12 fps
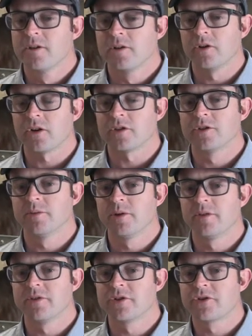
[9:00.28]
Yeah, it's a
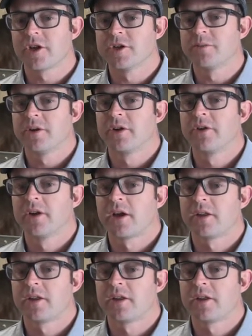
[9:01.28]
bit of a strange pedigree.